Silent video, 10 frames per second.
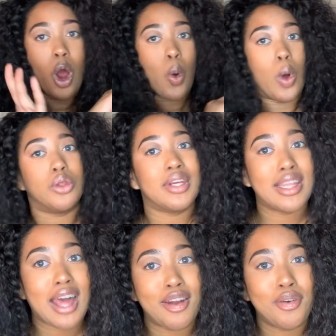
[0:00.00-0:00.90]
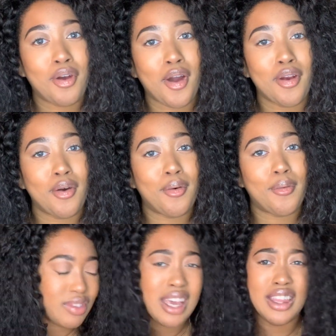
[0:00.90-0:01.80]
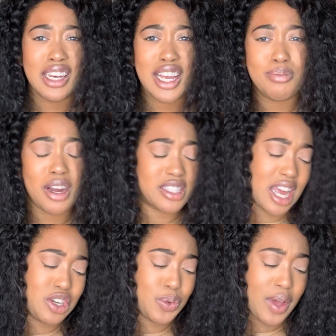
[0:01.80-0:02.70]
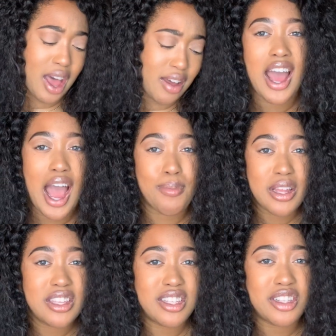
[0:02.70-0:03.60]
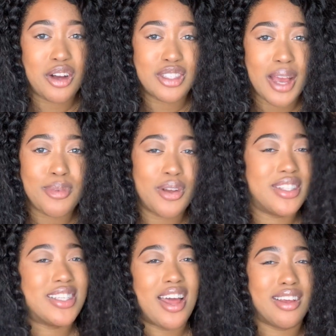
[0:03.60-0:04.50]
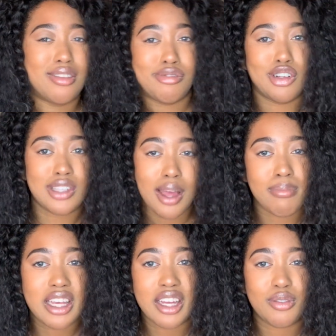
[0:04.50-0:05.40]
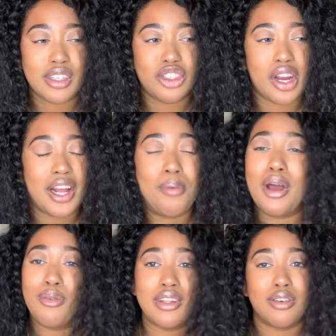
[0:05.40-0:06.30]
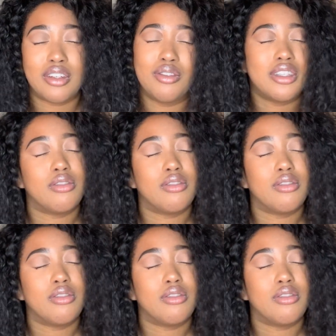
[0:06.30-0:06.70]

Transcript: Once we get that new car though, the next products I do have, I bought this a long time ago. This is kind of like the first time me like really trying out, but I really like